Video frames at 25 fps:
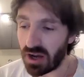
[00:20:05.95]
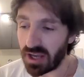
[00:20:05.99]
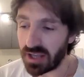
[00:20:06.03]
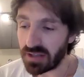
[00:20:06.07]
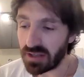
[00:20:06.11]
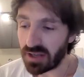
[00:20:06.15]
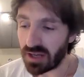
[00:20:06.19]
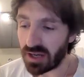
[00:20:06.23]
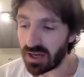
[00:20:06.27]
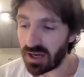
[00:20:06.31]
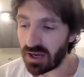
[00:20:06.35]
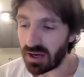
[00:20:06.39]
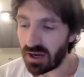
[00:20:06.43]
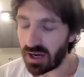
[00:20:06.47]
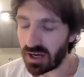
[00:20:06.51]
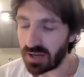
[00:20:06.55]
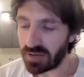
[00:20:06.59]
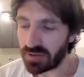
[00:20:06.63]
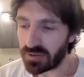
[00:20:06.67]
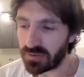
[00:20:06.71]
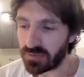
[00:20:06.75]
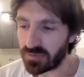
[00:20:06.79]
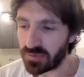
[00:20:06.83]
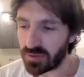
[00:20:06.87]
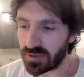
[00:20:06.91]
I I,
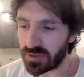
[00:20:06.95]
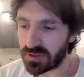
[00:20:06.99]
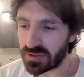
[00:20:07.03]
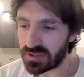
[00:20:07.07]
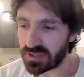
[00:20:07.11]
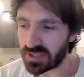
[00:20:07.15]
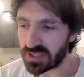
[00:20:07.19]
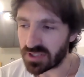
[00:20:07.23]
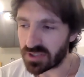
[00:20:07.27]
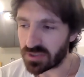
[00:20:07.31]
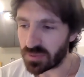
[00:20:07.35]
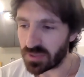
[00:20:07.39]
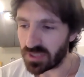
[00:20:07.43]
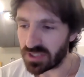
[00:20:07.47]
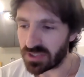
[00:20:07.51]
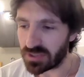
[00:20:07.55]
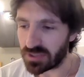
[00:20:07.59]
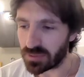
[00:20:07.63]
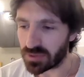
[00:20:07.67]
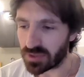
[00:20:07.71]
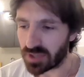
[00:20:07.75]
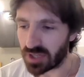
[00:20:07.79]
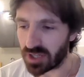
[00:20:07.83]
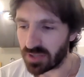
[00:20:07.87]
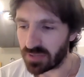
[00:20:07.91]
the first six weeks
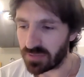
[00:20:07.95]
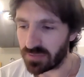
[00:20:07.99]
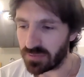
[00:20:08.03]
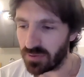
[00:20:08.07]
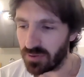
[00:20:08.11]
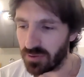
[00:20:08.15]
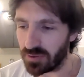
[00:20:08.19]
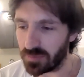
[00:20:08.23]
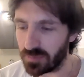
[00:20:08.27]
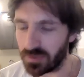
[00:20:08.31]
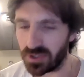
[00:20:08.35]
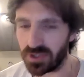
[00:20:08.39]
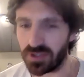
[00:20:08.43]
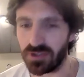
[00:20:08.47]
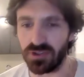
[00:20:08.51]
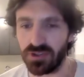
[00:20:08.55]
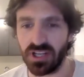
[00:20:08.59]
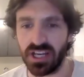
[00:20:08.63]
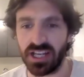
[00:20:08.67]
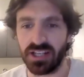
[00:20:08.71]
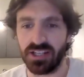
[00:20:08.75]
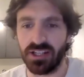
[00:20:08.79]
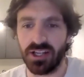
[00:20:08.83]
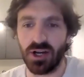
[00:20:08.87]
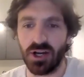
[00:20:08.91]
was kind of fun because you
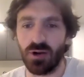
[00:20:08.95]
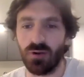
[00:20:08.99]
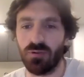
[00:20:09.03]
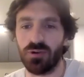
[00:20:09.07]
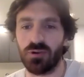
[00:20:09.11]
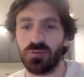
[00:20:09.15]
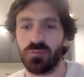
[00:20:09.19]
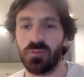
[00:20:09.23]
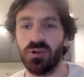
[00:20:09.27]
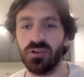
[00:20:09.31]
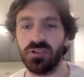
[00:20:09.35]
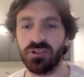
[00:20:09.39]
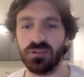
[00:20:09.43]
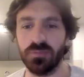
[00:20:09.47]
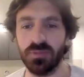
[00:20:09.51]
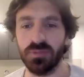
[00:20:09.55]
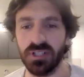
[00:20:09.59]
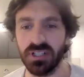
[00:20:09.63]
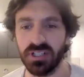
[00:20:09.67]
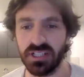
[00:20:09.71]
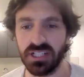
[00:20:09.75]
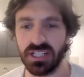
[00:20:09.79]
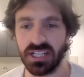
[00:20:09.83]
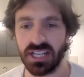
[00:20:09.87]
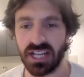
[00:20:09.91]
had no
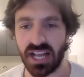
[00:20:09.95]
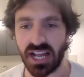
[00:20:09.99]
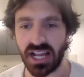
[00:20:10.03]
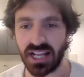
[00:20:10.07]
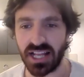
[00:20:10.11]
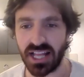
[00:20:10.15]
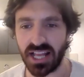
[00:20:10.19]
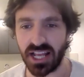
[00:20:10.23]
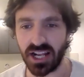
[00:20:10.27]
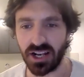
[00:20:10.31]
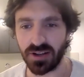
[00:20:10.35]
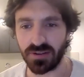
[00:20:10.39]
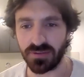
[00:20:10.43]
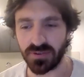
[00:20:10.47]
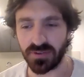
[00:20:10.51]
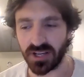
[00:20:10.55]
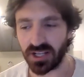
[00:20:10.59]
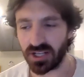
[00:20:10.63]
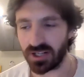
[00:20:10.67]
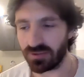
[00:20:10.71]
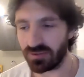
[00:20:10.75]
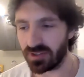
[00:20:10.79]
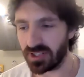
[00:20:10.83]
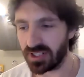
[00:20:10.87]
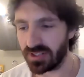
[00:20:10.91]
responsibility, and then I found
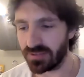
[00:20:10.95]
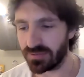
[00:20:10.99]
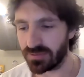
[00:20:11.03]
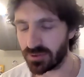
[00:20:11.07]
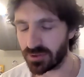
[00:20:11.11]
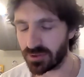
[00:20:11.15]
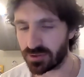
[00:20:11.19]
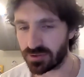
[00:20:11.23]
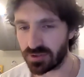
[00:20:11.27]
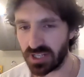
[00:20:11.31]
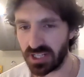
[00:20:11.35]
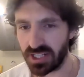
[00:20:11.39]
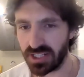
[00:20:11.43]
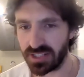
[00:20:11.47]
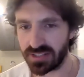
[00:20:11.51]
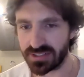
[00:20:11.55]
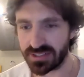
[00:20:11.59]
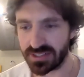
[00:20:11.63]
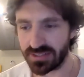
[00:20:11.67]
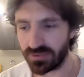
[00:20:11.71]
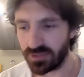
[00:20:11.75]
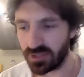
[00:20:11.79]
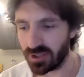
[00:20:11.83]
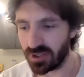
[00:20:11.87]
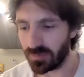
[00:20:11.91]
it really frustrating
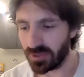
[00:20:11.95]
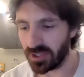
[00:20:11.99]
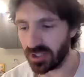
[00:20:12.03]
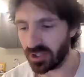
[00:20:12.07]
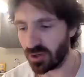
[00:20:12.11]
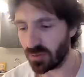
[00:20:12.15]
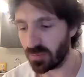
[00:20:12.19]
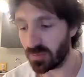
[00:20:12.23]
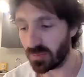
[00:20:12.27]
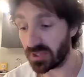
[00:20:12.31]
living on my own.